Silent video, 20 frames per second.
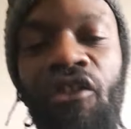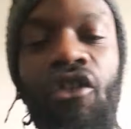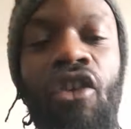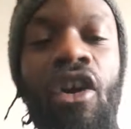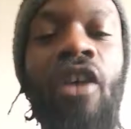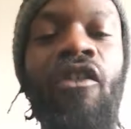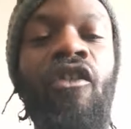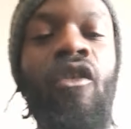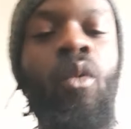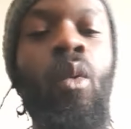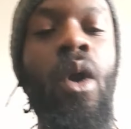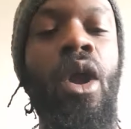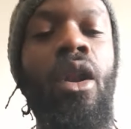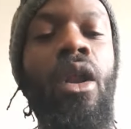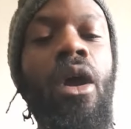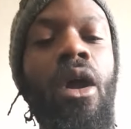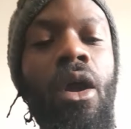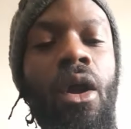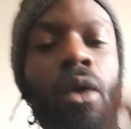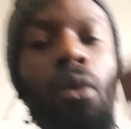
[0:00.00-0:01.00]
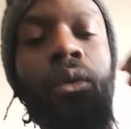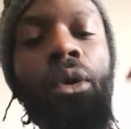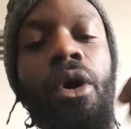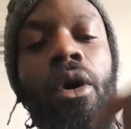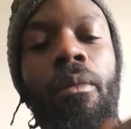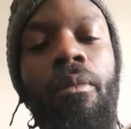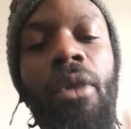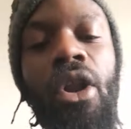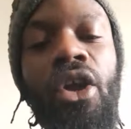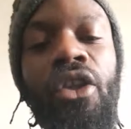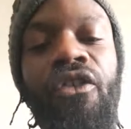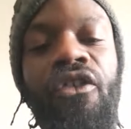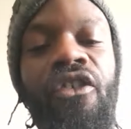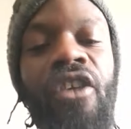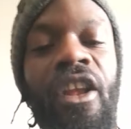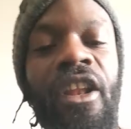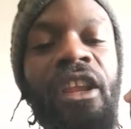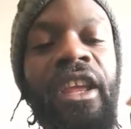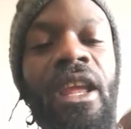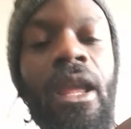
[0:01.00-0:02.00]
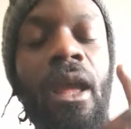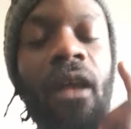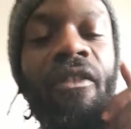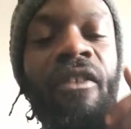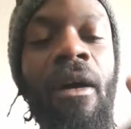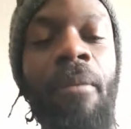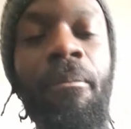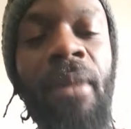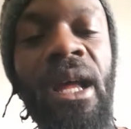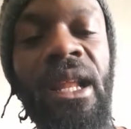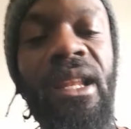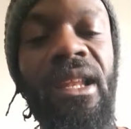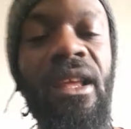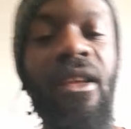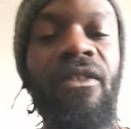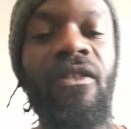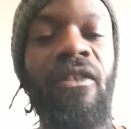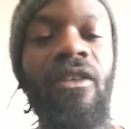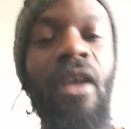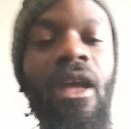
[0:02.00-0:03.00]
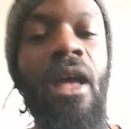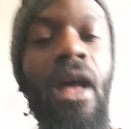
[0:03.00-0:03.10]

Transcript: across the world, without bloodshed, chaos, and madness.